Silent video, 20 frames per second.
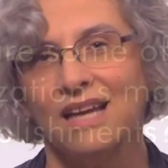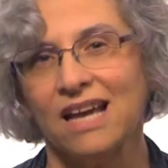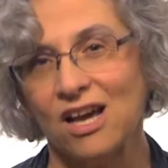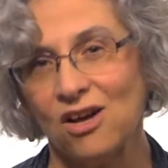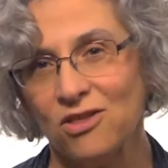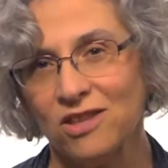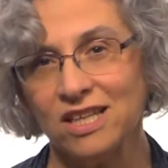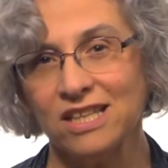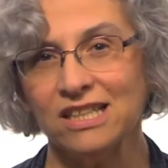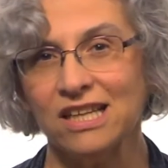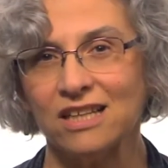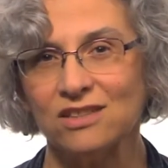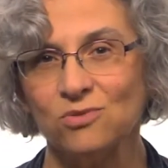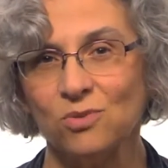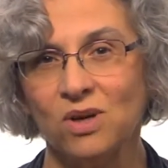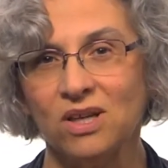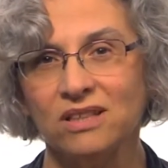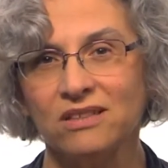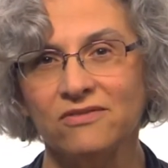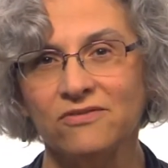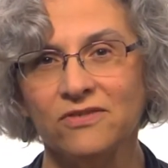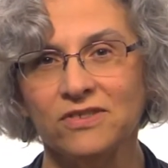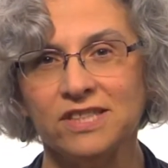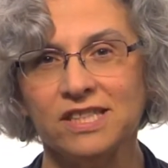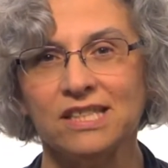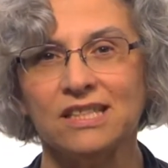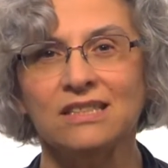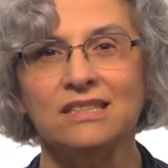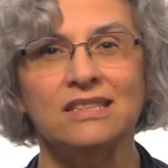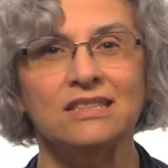HealthConnect-One
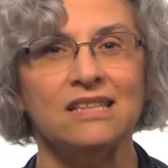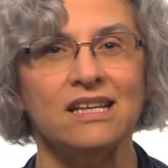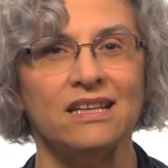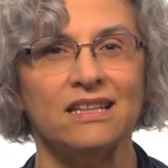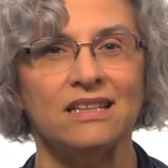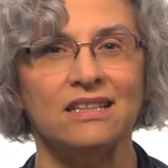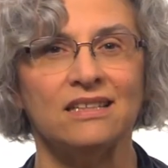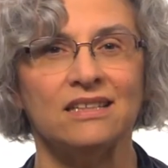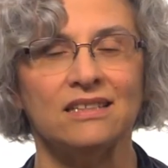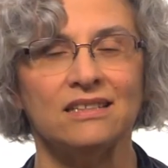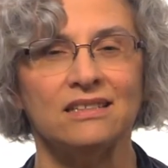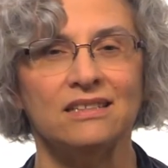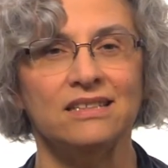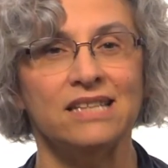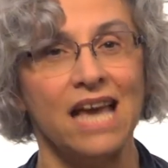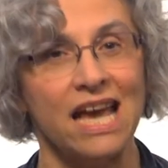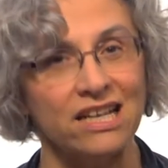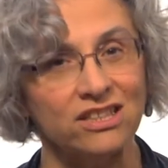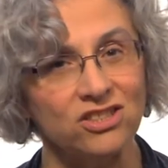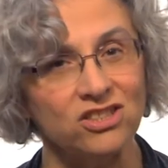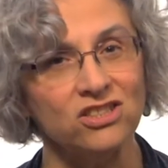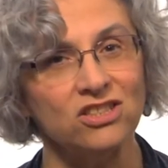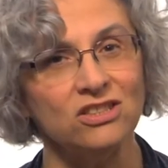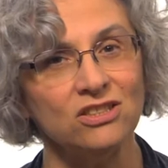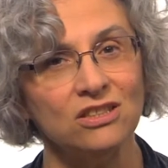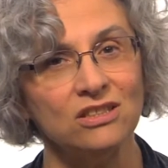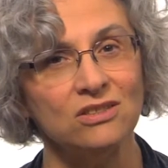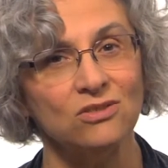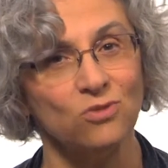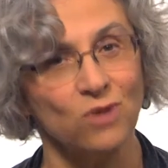facilitated a national
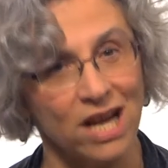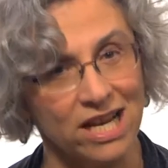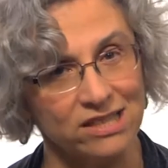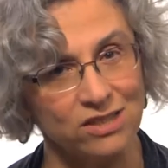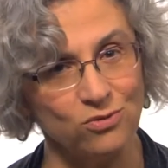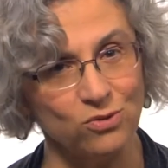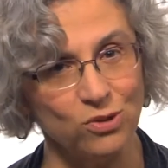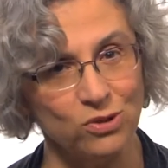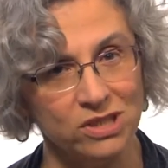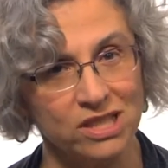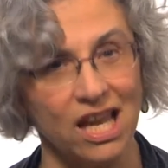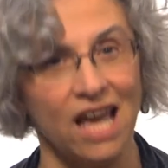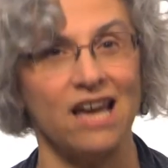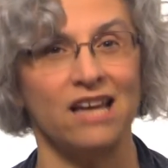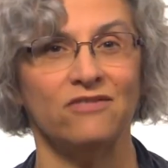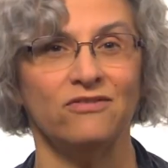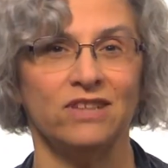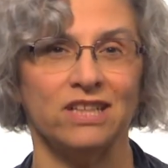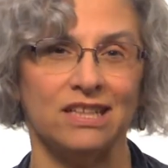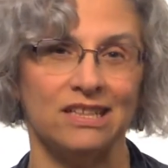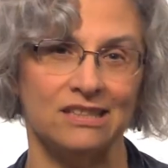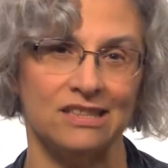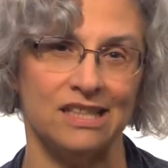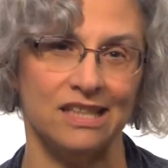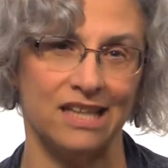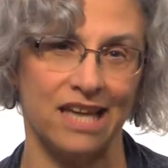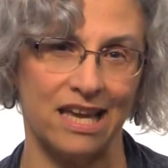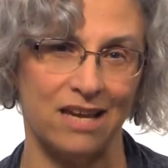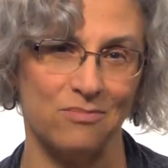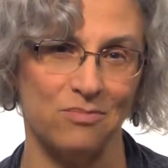grassroots advocacy
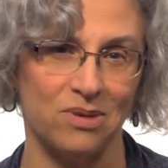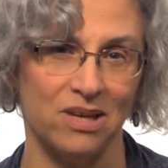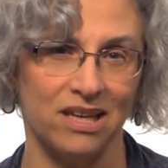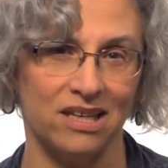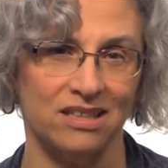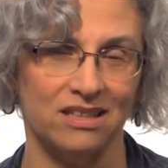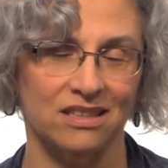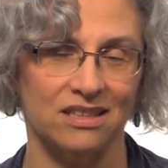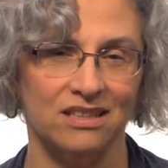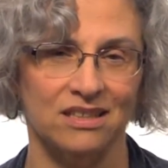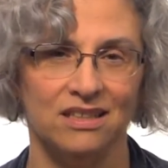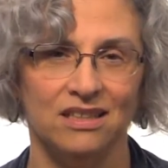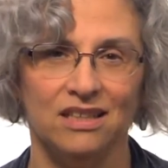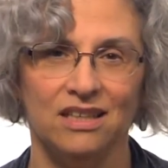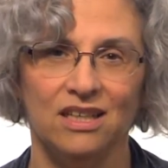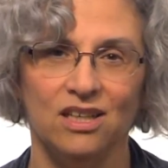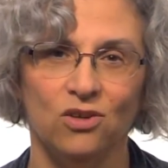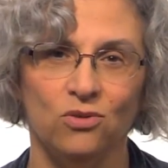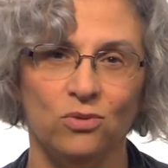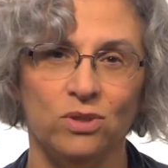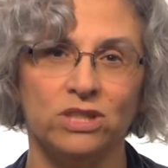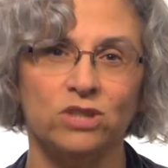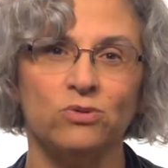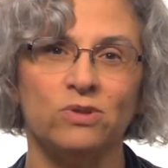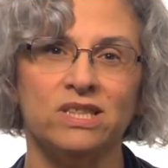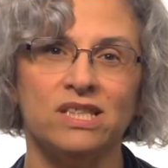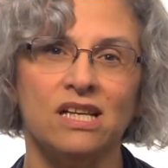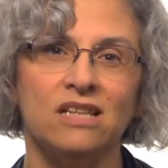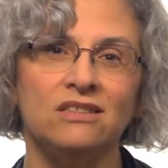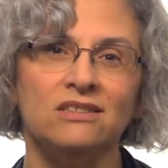campaign, which
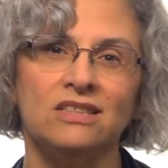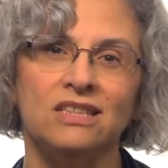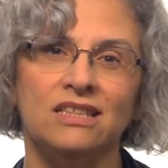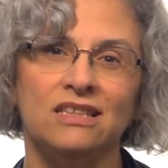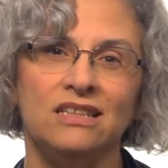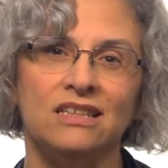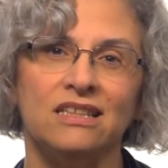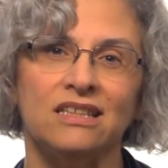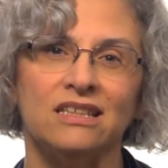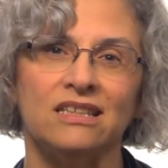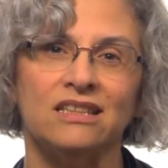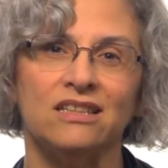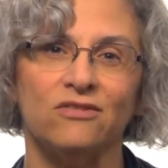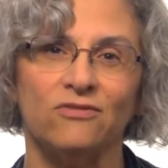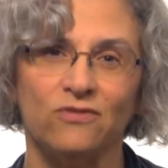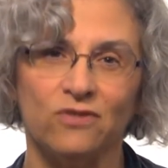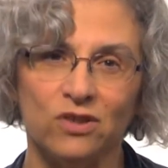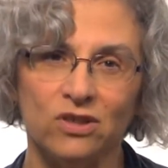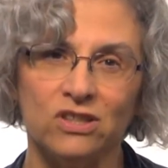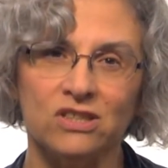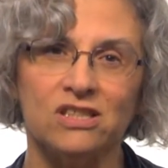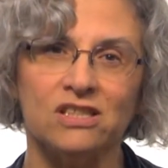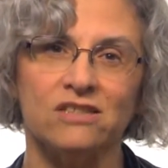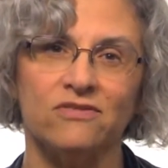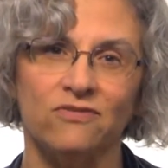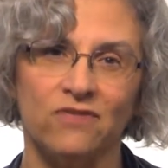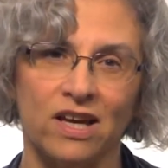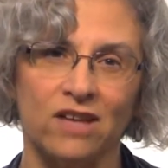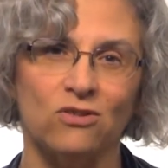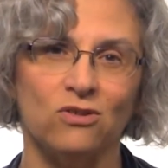resulted in the first
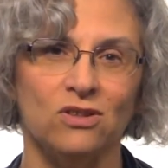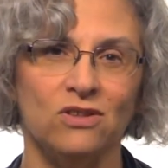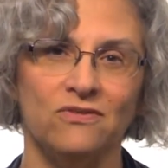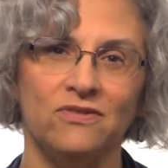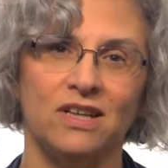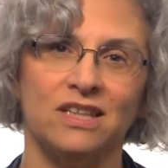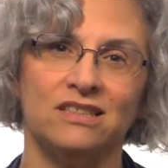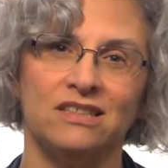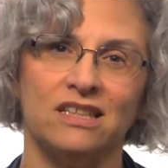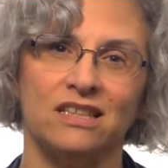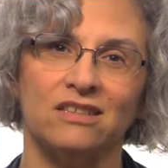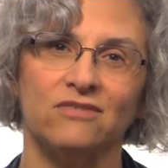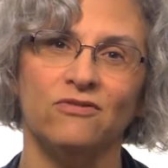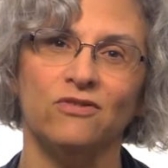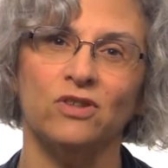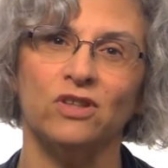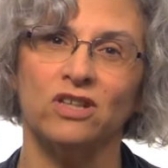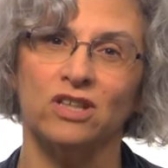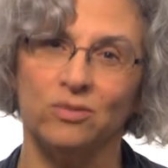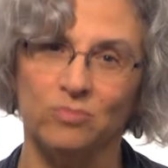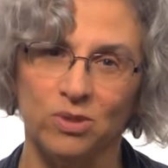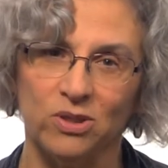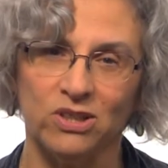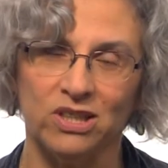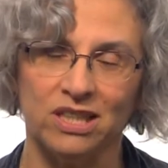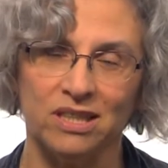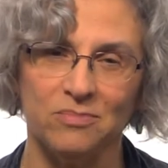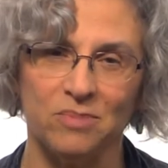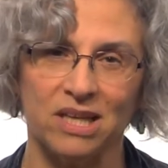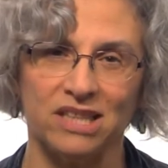federal funding for
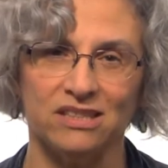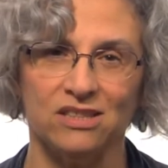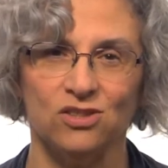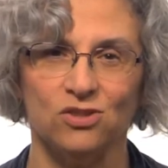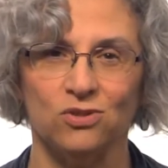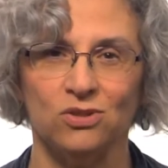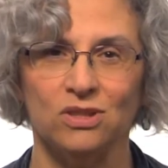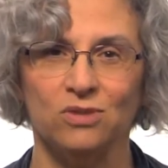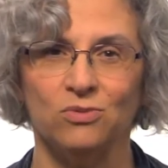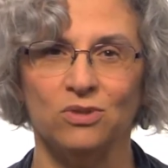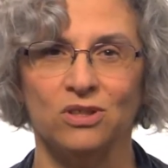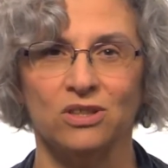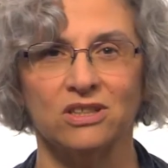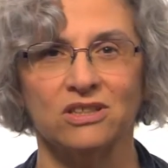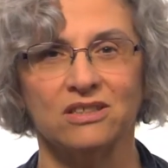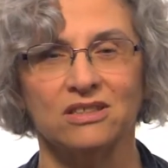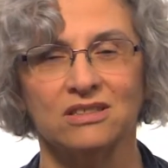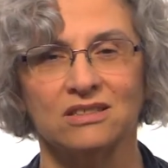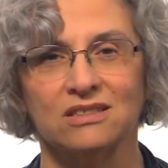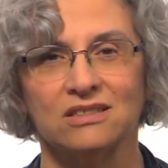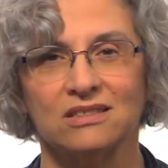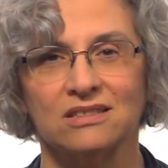community-based doula work.